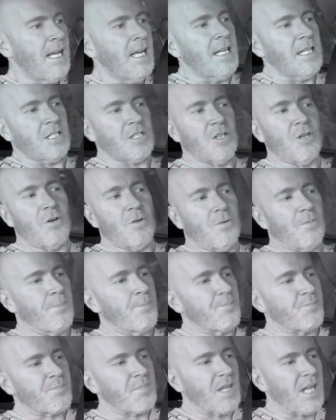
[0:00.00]
So
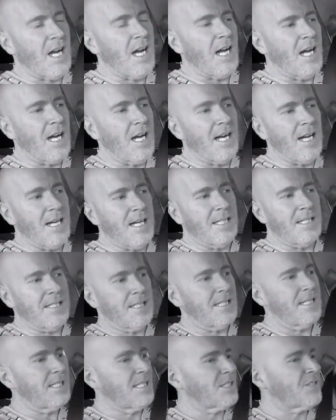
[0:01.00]

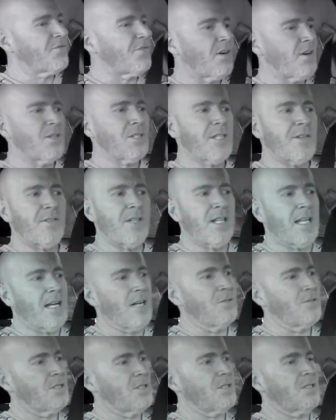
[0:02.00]
as far as everything
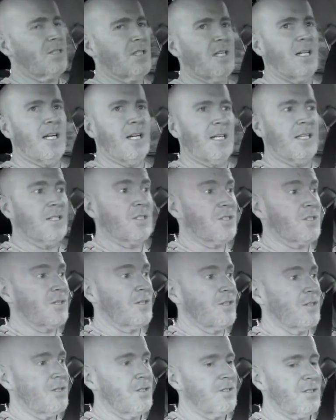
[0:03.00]
else is
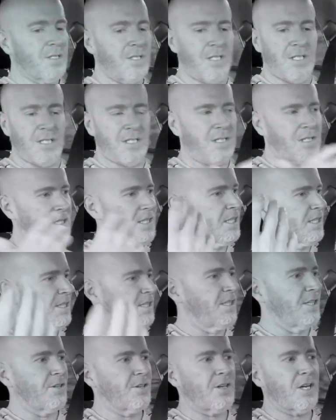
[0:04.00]
concerned,
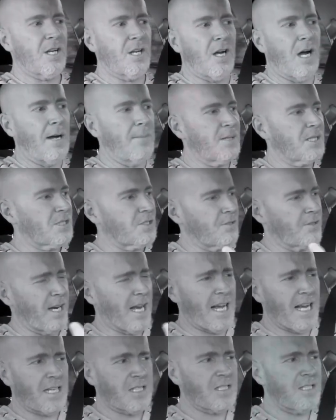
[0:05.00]
the ergonomics are
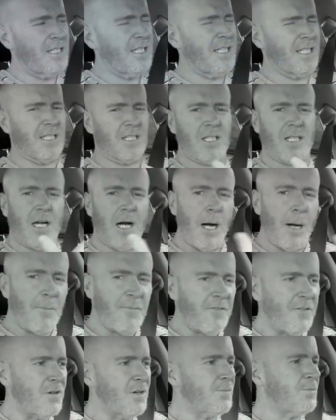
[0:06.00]
excellent. It's
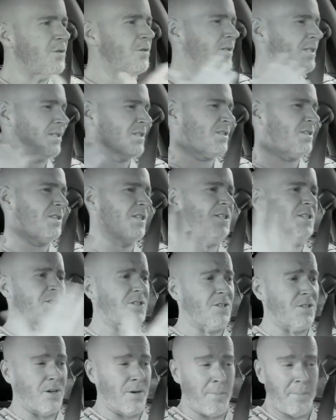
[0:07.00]
comfortable. The seats
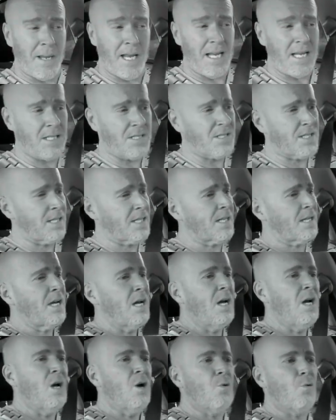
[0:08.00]
are amazing,
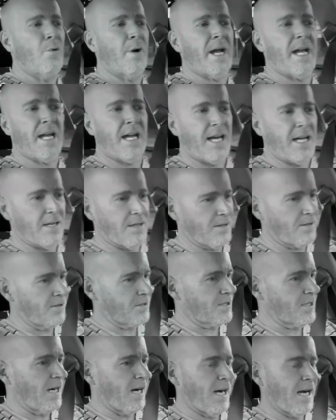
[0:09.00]
way ahead of their
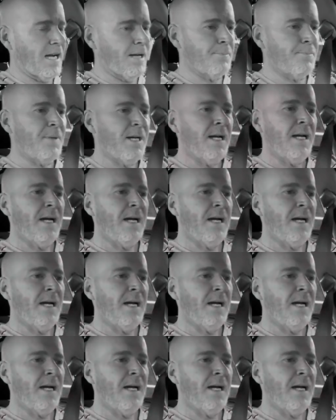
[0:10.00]
time.